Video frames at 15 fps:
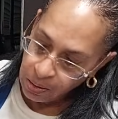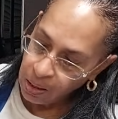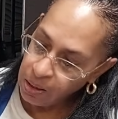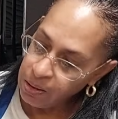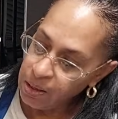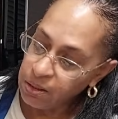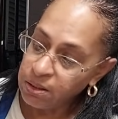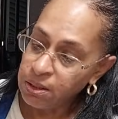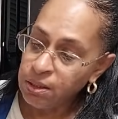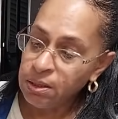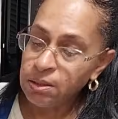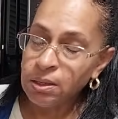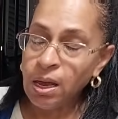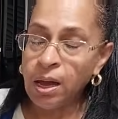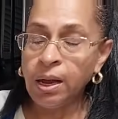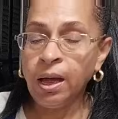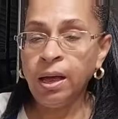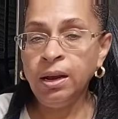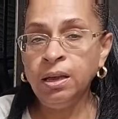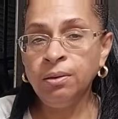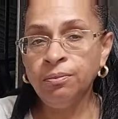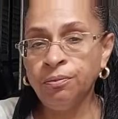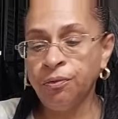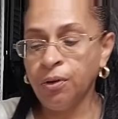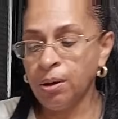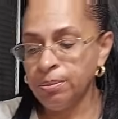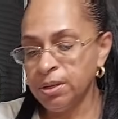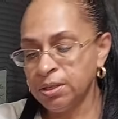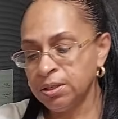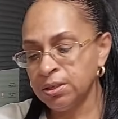and this is, I got him
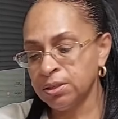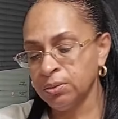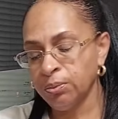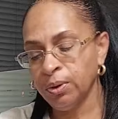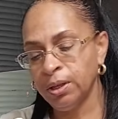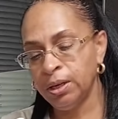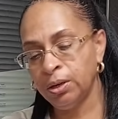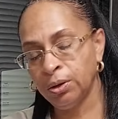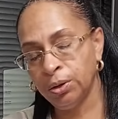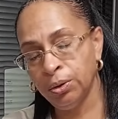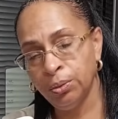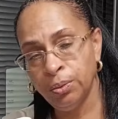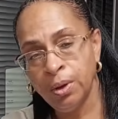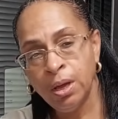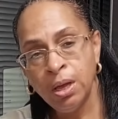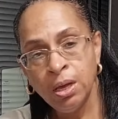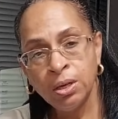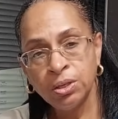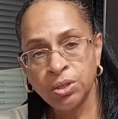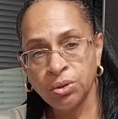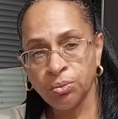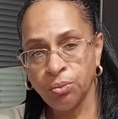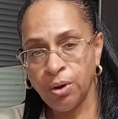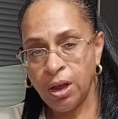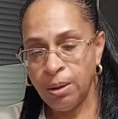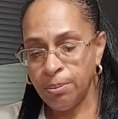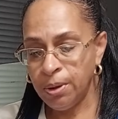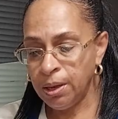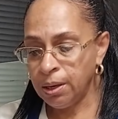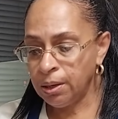from, this is a really cute
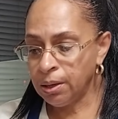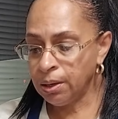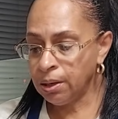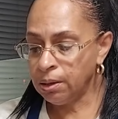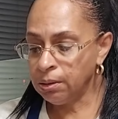ceramic